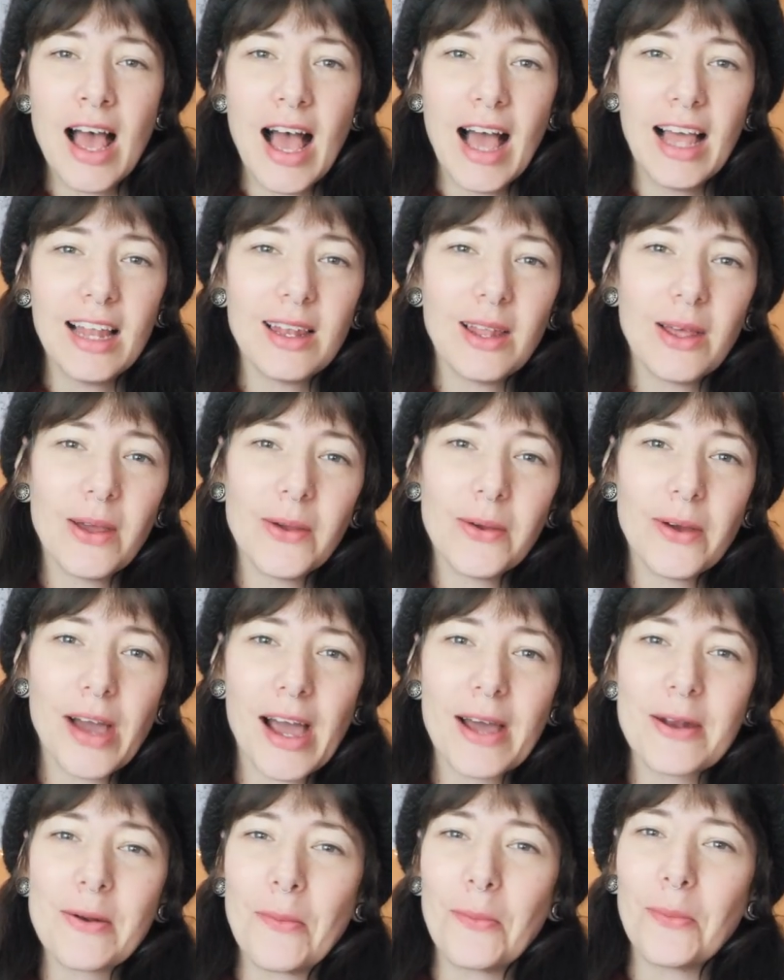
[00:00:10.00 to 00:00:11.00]
Hello
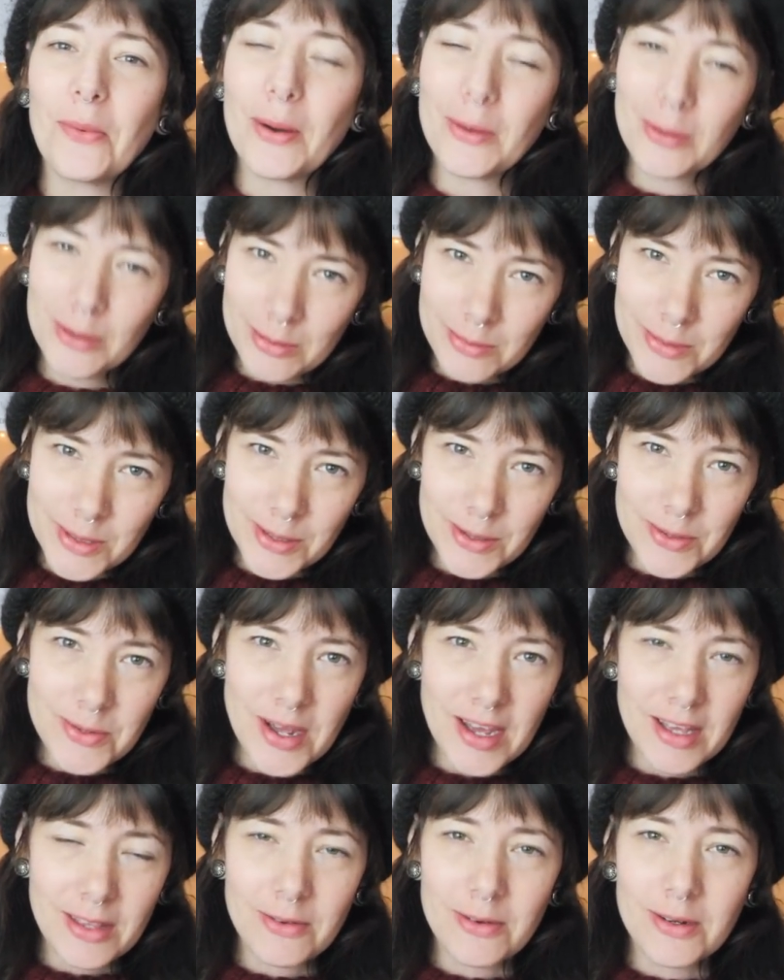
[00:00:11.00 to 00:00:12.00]
and welcome to
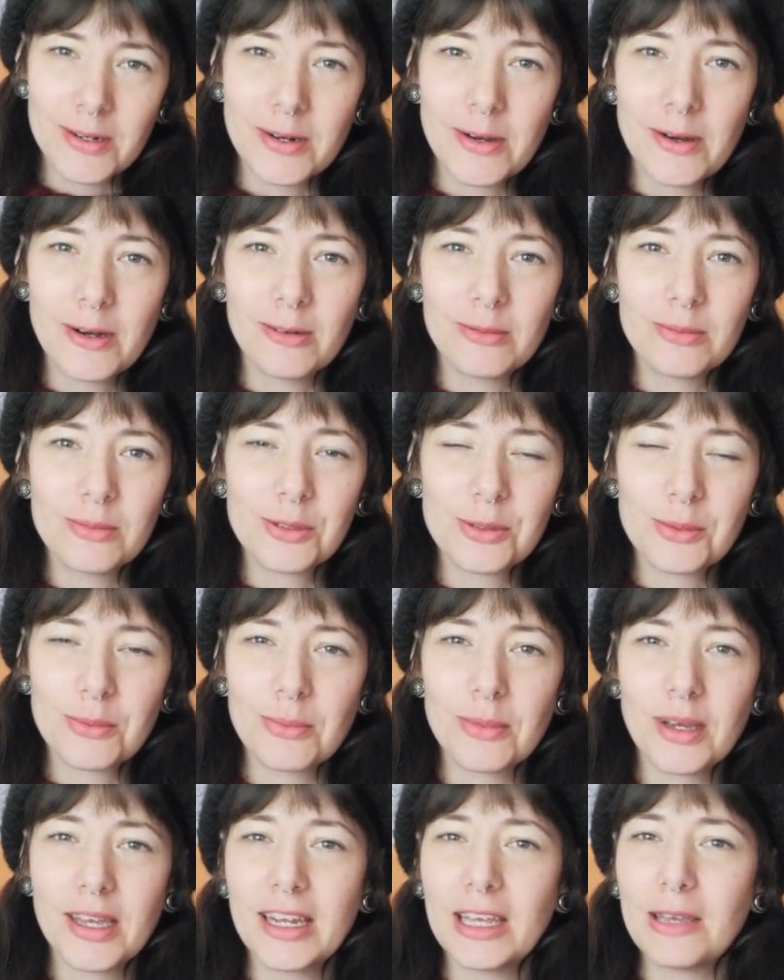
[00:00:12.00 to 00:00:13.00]
Heather and Hops.
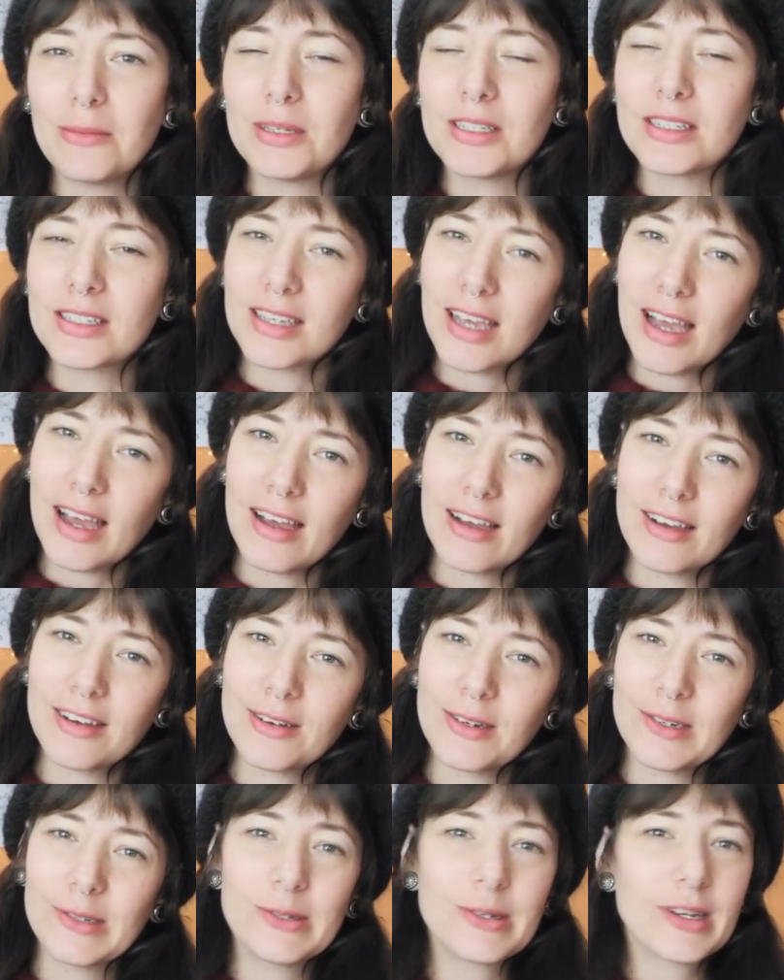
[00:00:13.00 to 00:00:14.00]
My name is Kat,
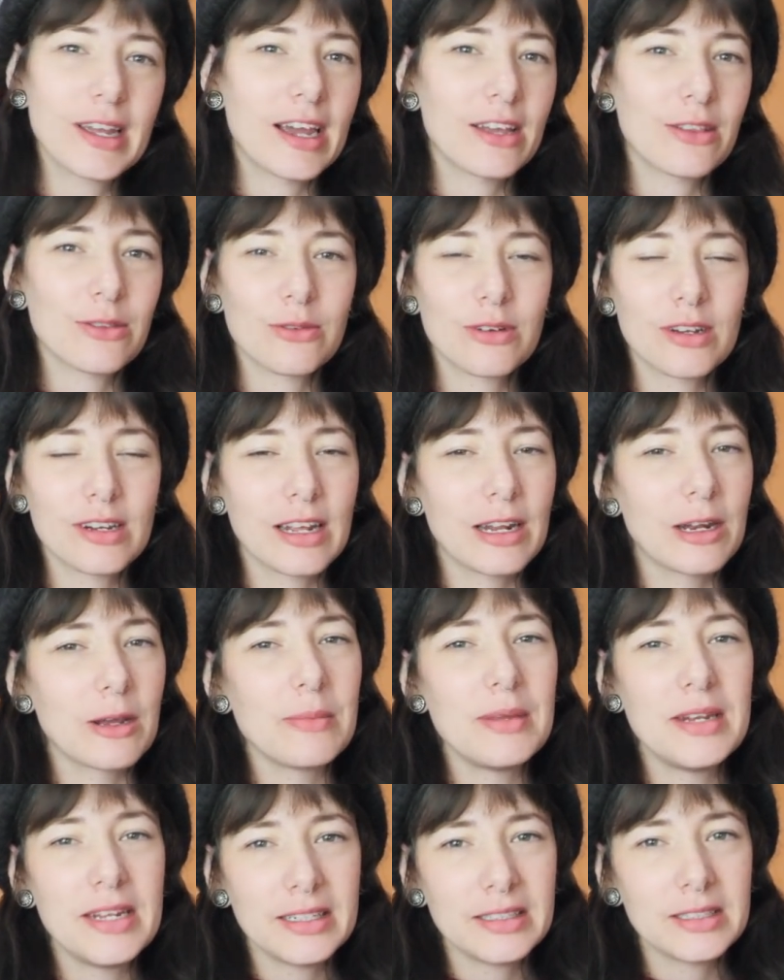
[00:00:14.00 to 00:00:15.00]
or Catherine, and
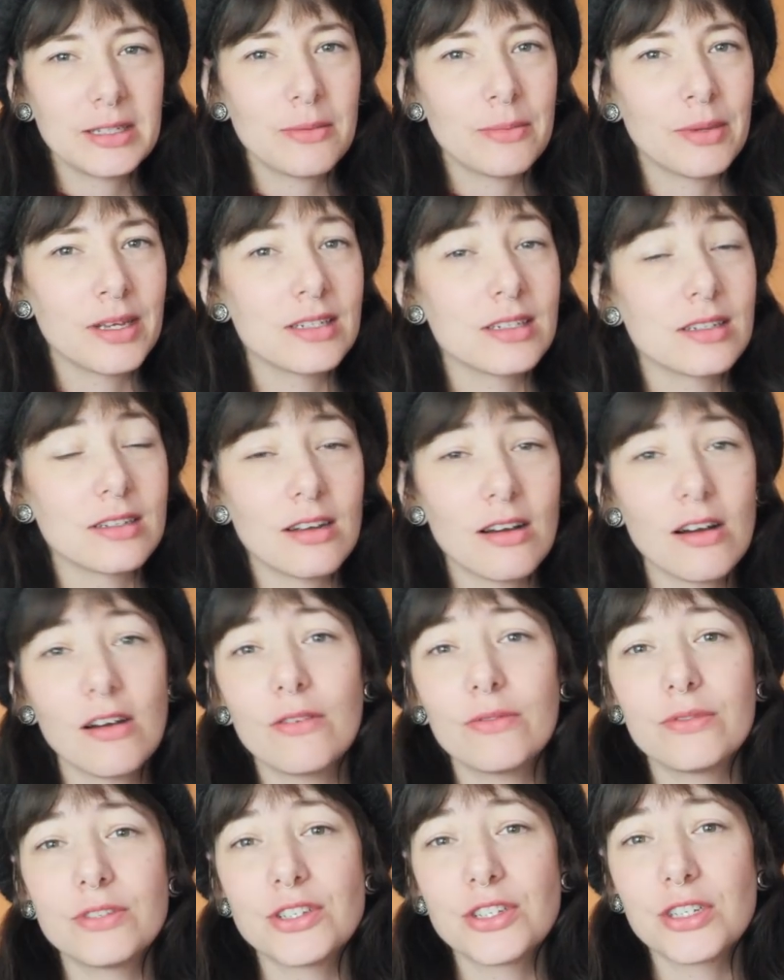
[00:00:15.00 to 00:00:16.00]
I'm a knitter based in
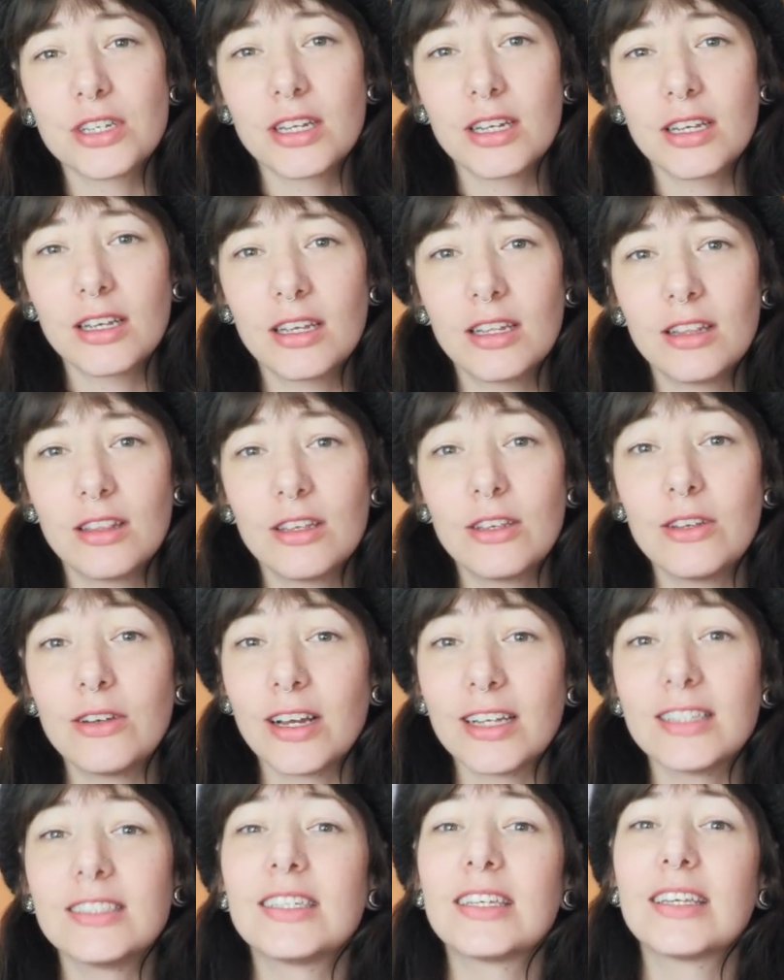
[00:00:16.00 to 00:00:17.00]
Hertfordshire in the
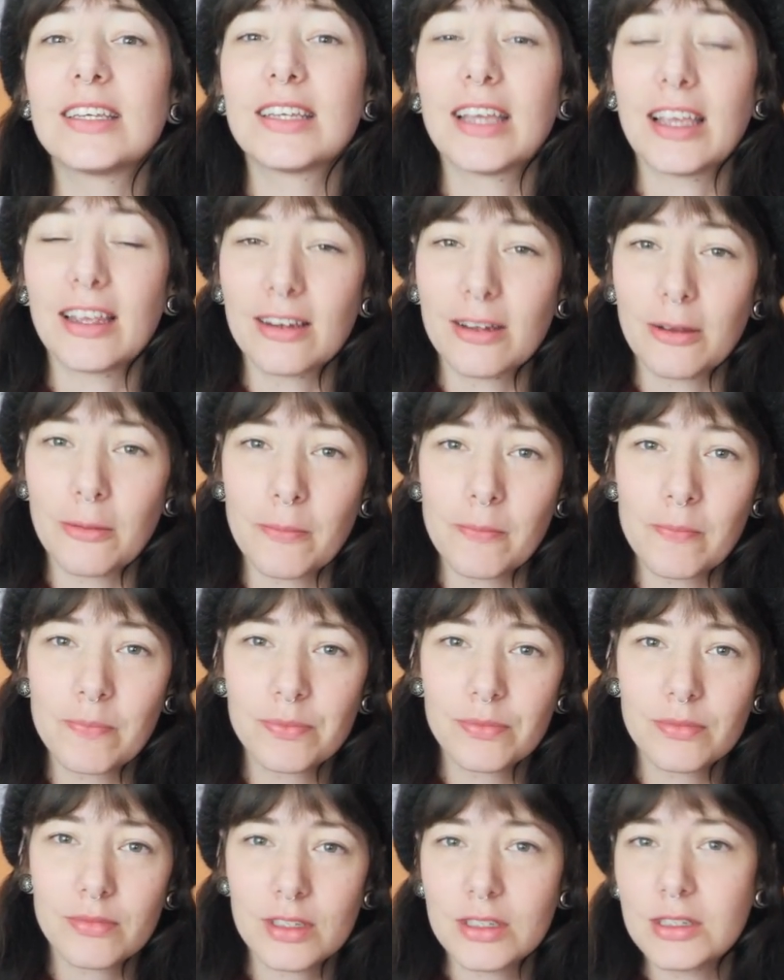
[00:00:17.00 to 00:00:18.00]
United Kingdom.
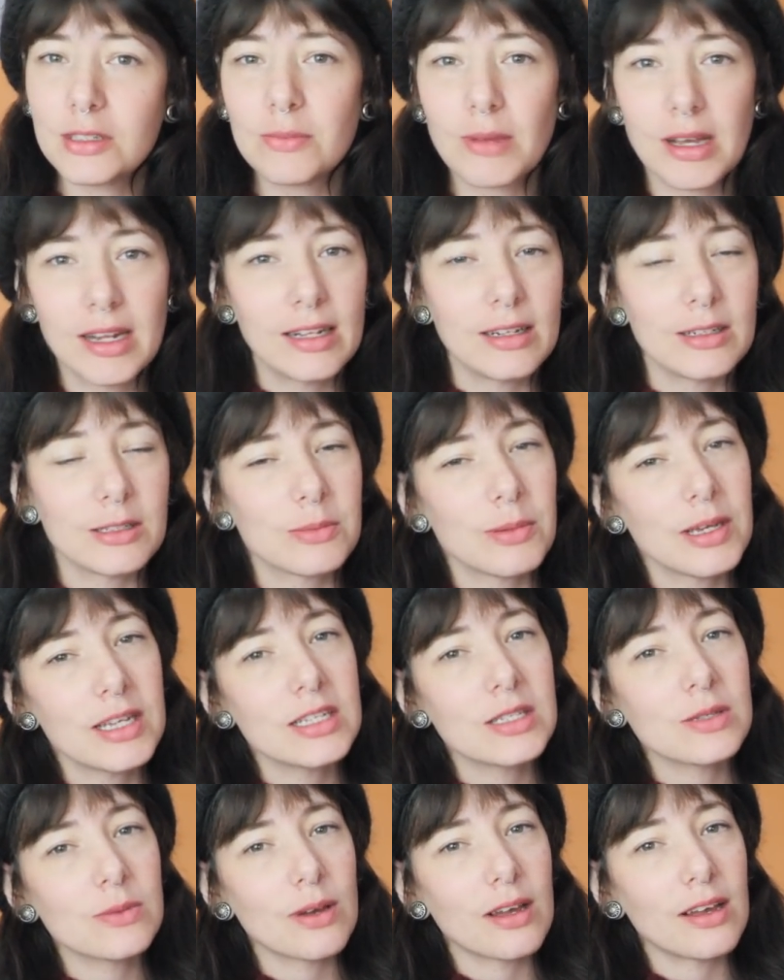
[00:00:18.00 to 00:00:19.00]
This is my little
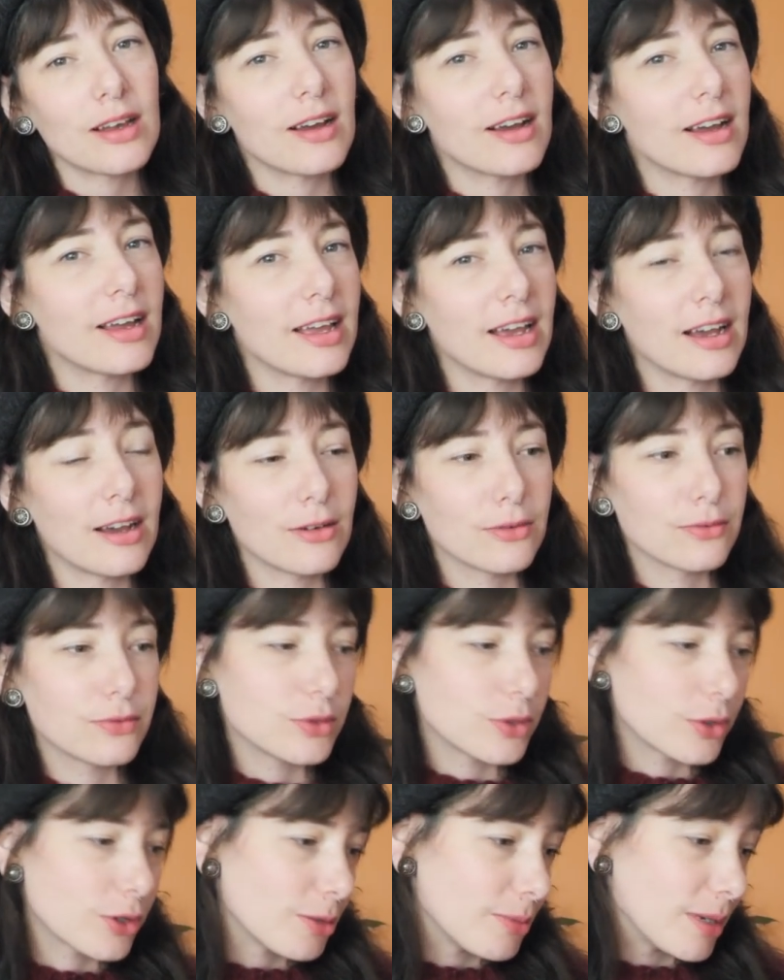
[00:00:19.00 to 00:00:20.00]
space where I have
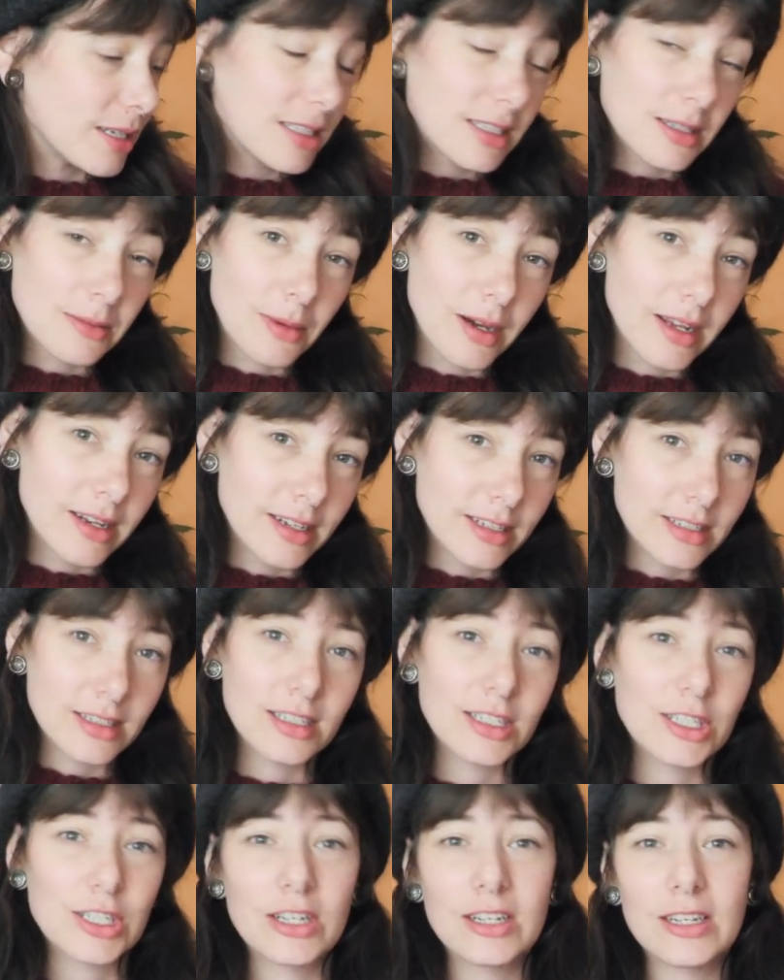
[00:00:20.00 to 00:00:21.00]
documented my
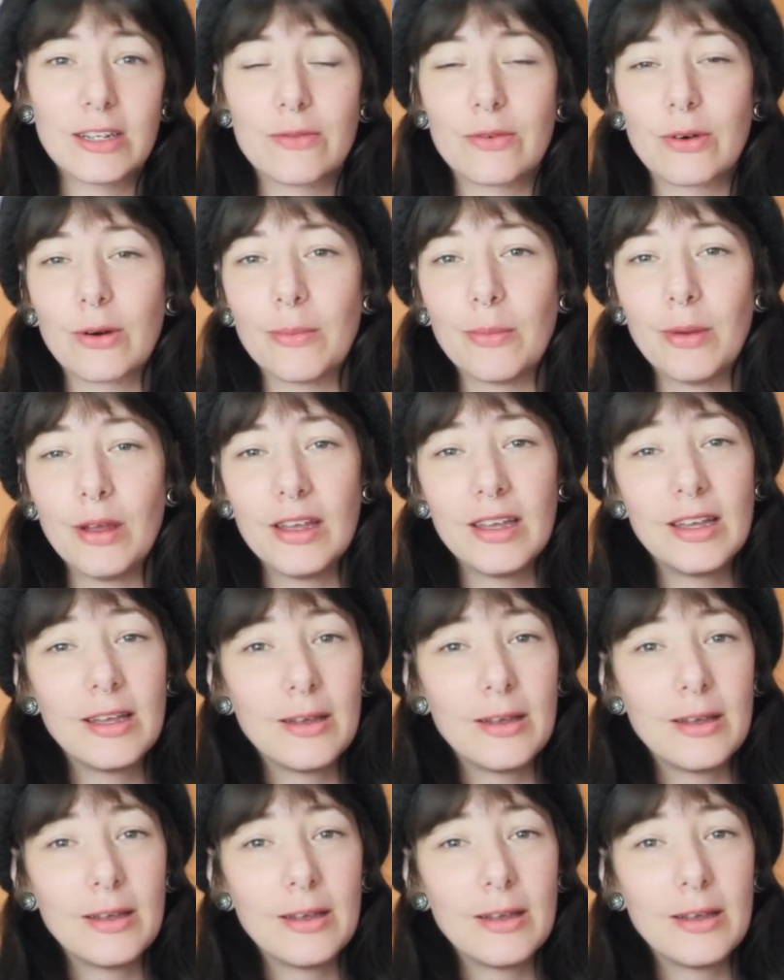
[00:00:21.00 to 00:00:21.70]
knitting journey from